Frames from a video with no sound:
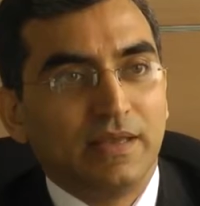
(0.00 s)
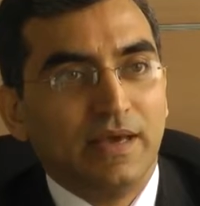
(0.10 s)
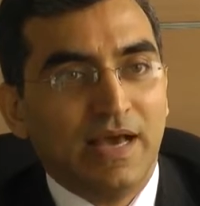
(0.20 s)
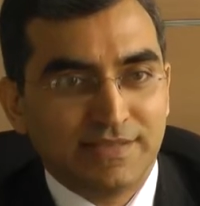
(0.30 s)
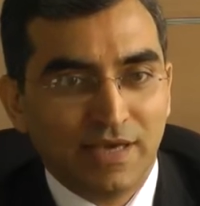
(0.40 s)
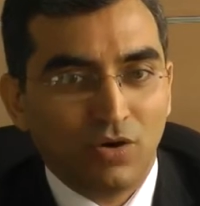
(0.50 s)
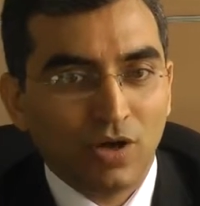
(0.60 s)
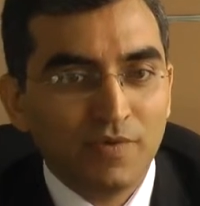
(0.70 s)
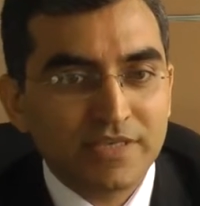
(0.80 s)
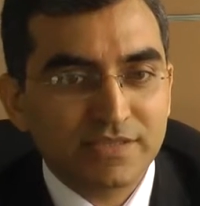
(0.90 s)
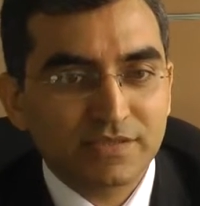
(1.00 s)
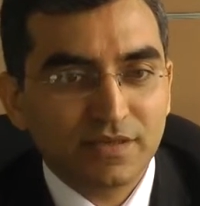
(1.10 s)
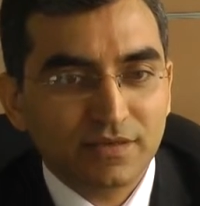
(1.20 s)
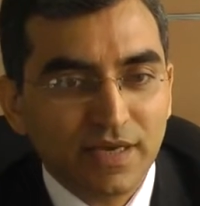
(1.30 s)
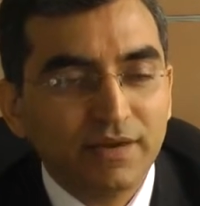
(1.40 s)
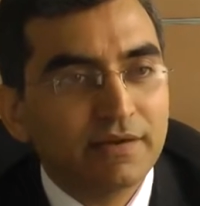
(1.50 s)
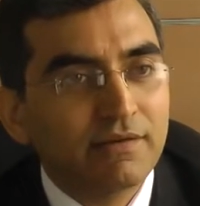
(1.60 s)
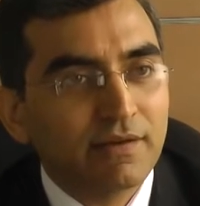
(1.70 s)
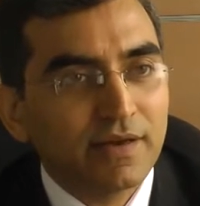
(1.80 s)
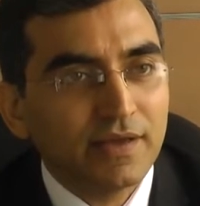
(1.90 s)
As I always tell
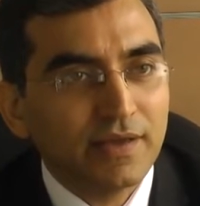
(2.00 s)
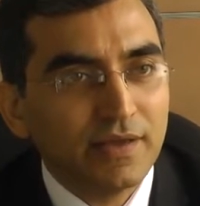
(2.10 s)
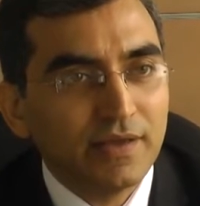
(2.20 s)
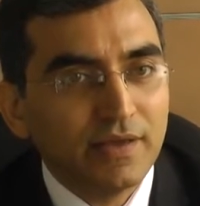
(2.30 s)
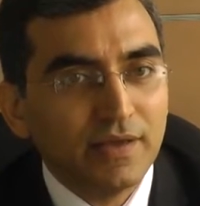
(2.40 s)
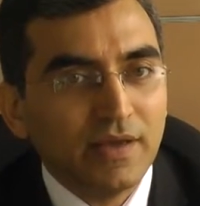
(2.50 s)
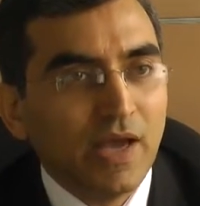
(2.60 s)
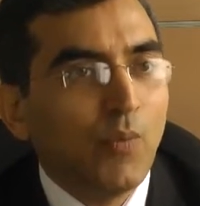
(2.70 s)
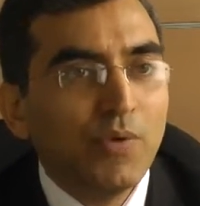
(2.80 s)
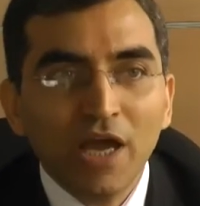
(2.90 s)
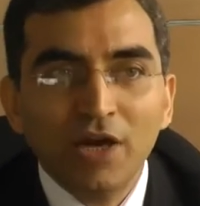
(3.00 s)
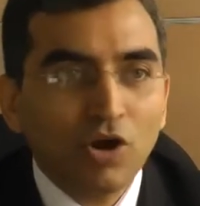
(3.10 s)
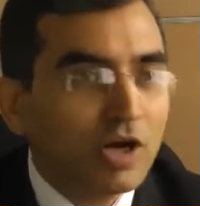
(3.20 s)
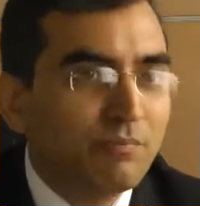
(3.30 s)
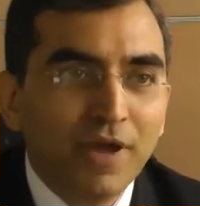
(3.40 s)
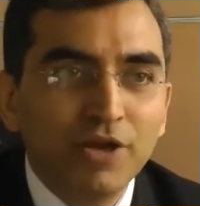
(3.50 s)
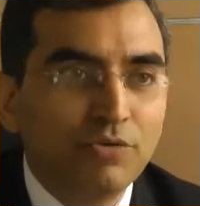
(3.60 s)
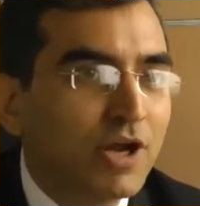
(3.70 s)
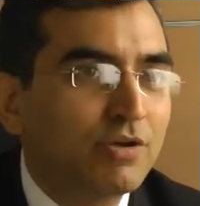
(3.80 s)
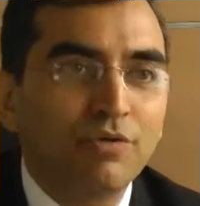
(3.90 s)
internally, we are not paid to
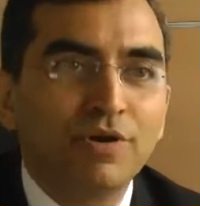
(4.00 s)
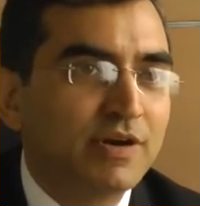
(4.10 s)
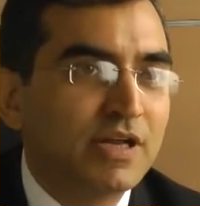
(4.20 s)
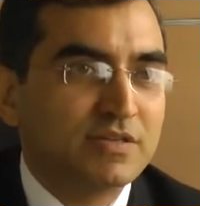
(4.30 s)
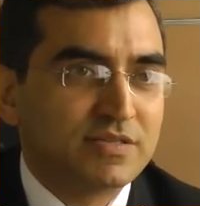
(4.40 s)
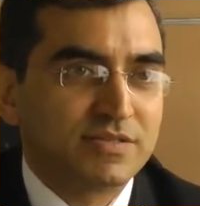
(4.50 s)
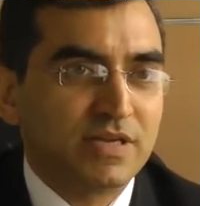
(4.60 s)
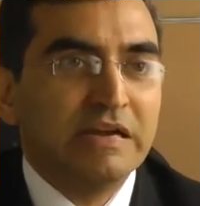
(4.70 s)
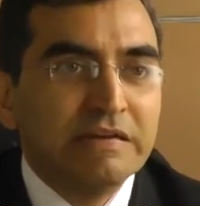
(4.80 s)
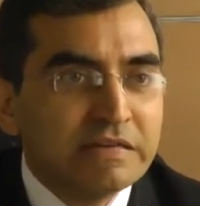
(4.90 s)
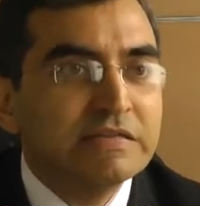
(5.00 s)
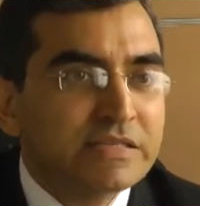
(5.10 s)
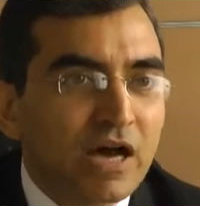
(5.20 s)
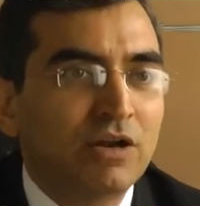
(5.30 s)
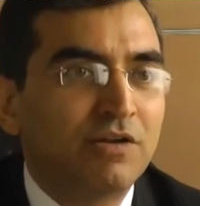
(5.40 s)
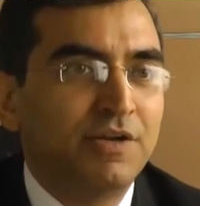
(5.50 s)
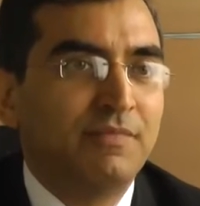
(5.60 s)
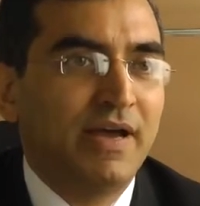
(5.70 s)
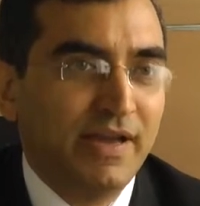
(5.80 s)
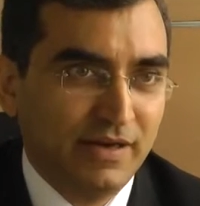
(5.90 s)
get good returns. Returns are not in
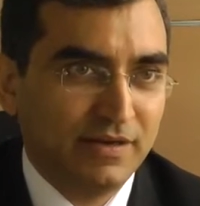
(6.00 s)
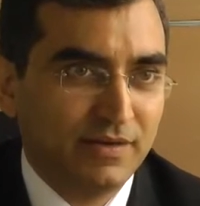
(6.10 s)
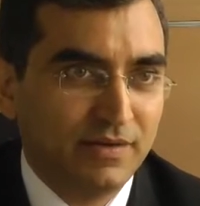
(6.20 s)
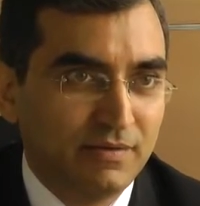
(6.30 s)
my hand.